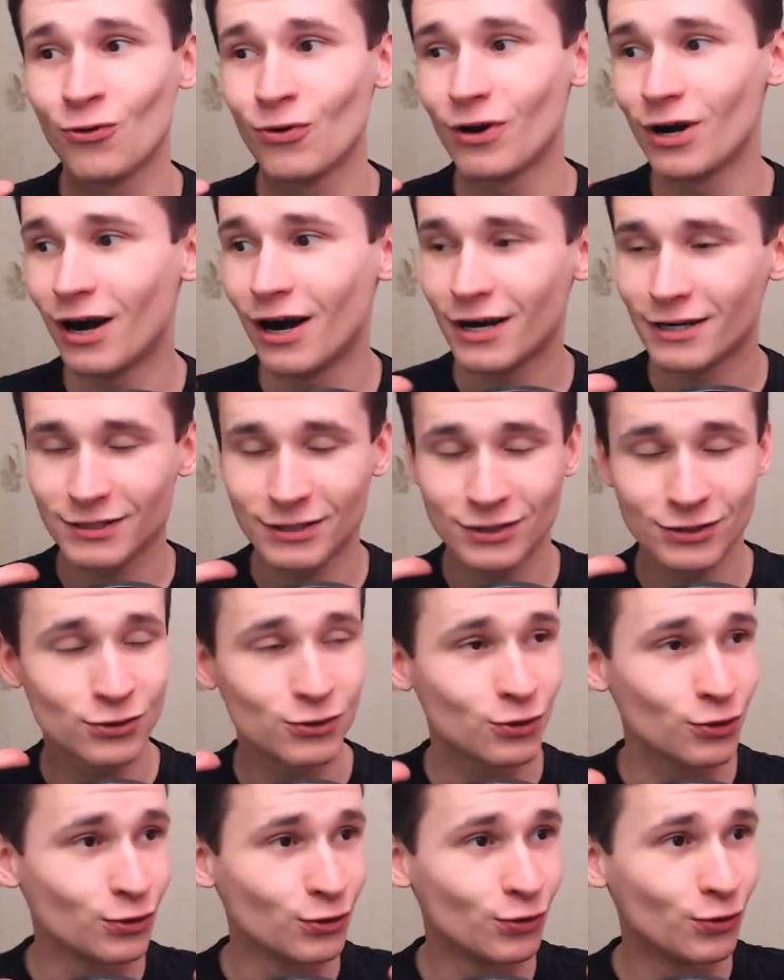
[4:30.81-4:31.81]
hard
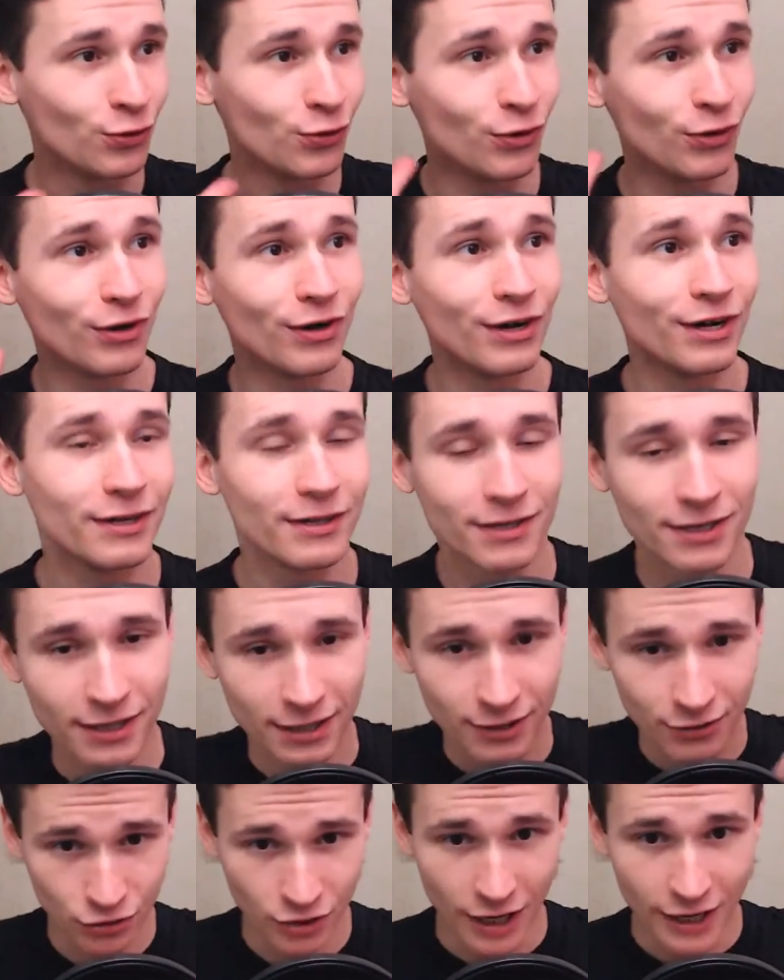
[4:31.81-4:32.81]
to
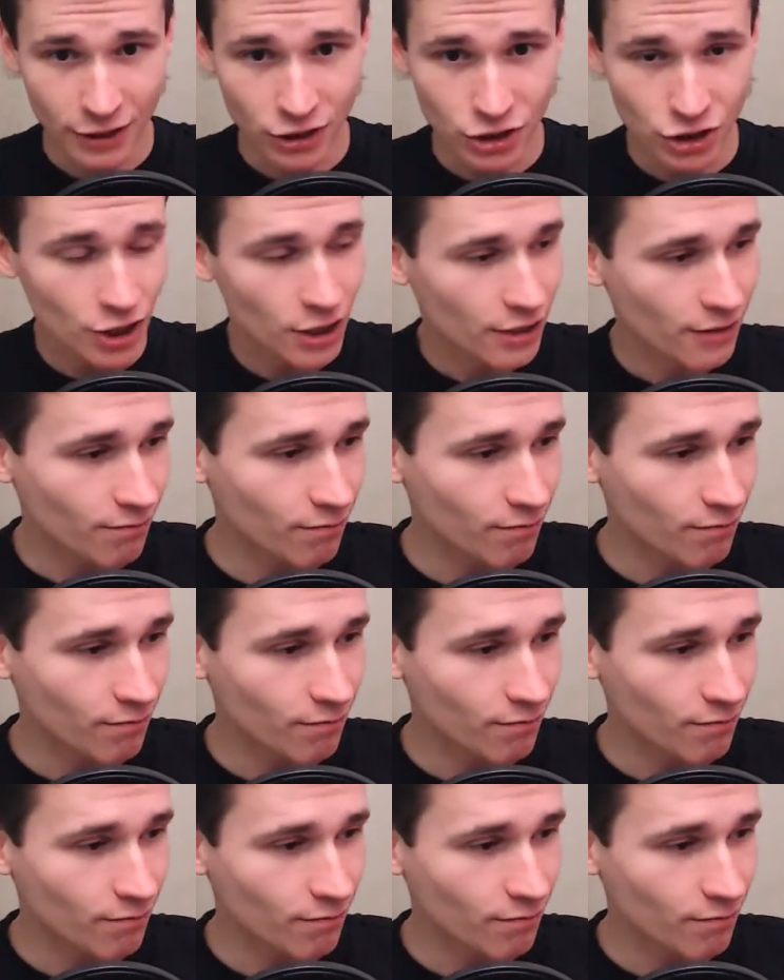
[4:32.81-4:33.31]
crash?